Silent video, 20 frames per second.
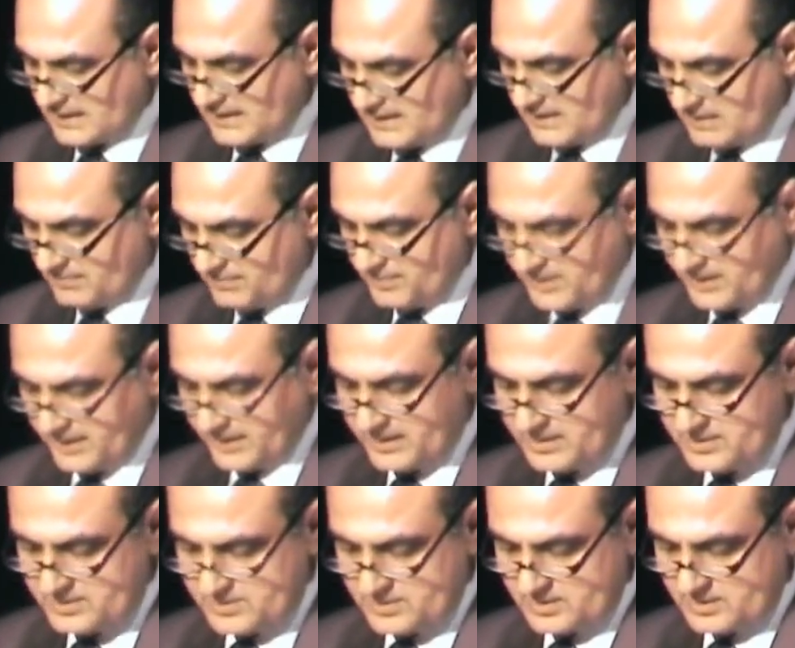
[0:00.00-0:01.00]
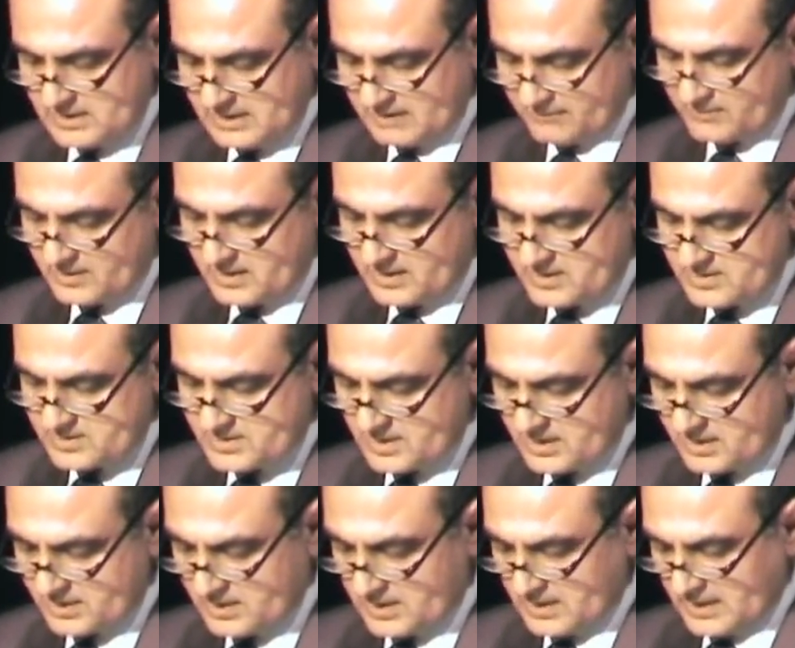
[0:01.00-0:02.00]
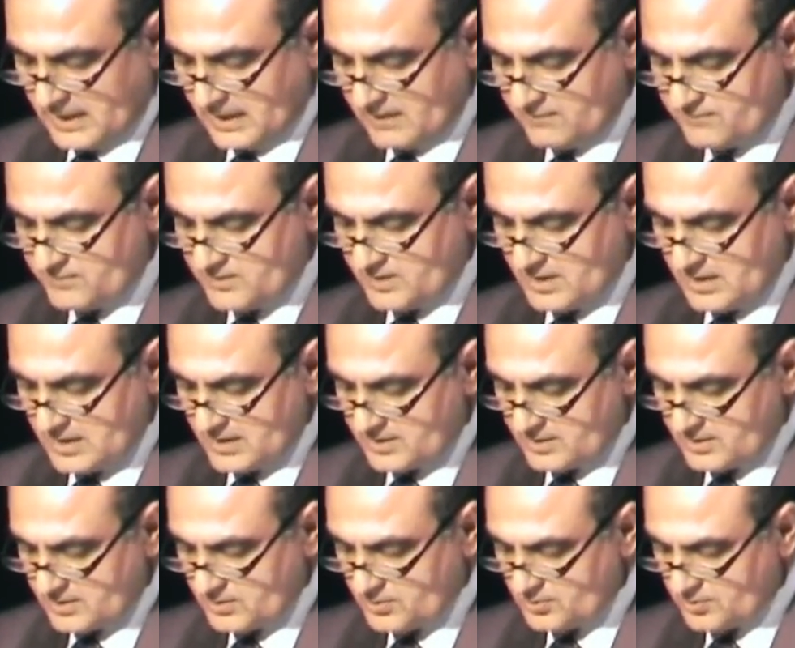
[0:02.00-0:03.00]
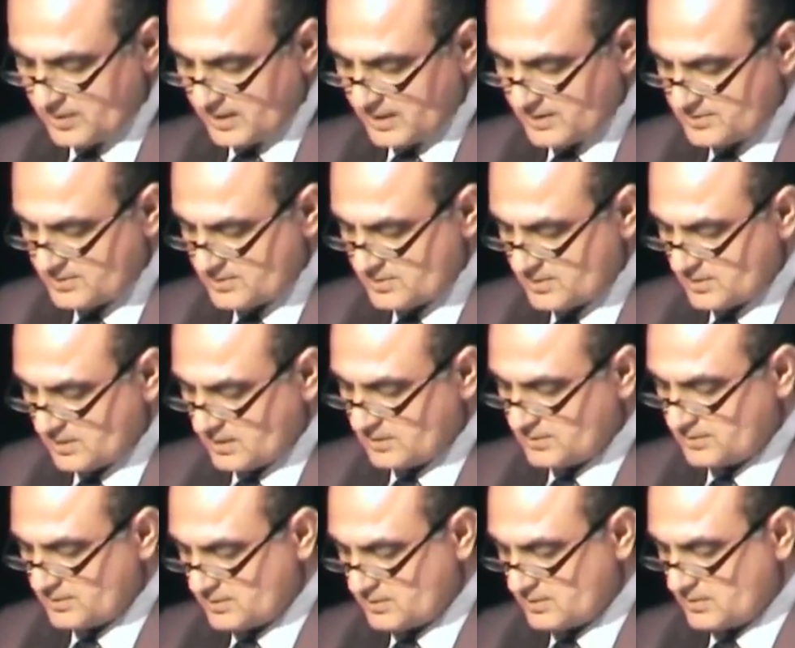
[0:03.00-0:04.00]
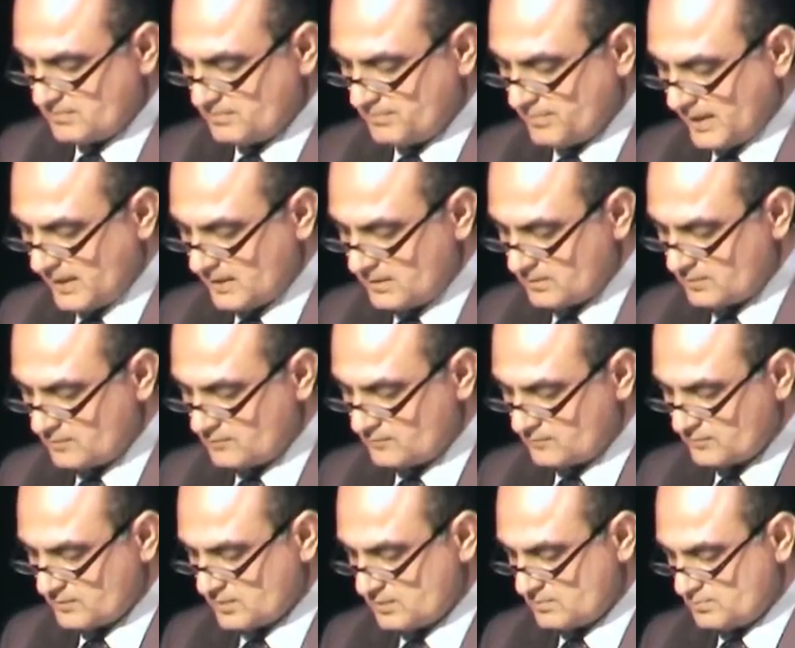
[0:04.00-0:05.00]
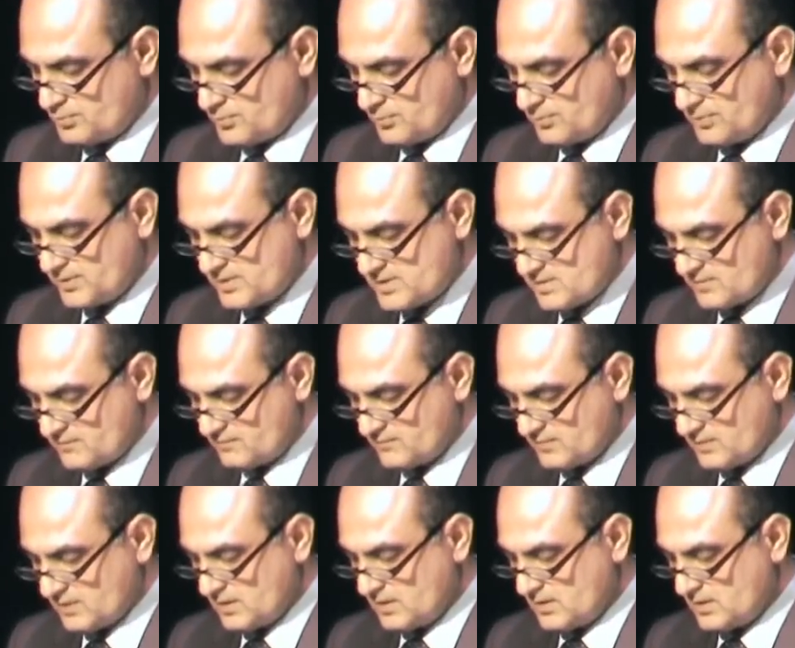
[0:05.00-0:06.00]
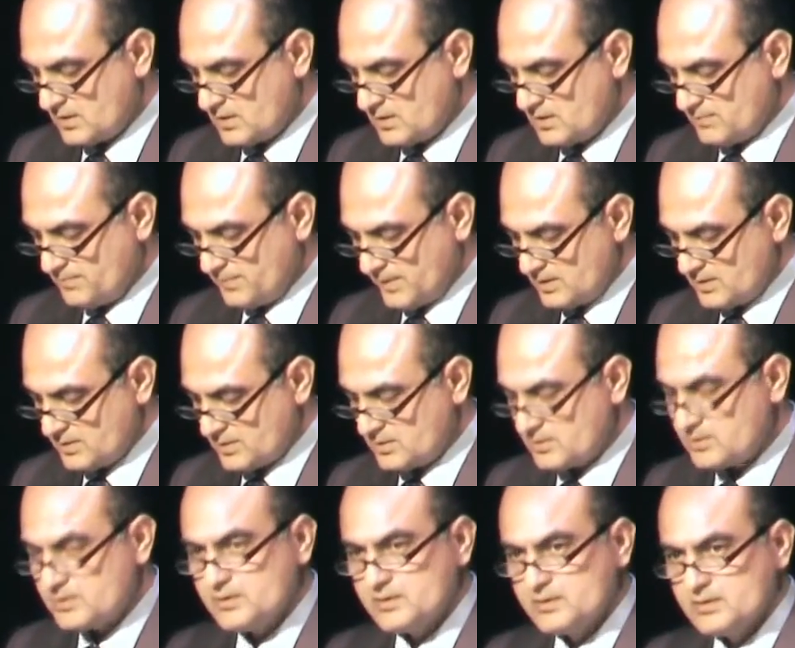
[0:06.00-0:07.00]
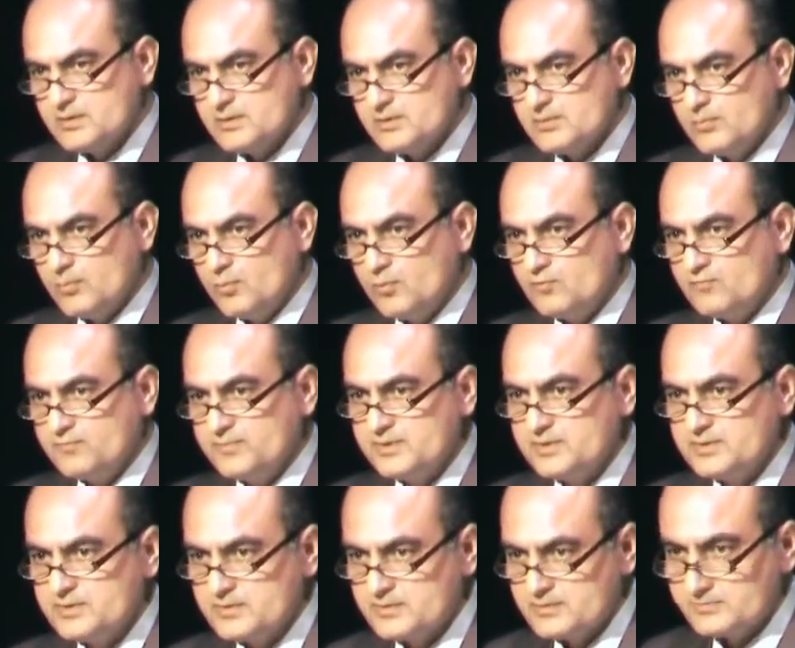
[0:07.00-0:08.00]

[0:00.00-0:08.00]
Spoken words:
can liberate Afghanistan if they are united under the banner of the progressive and independent movement.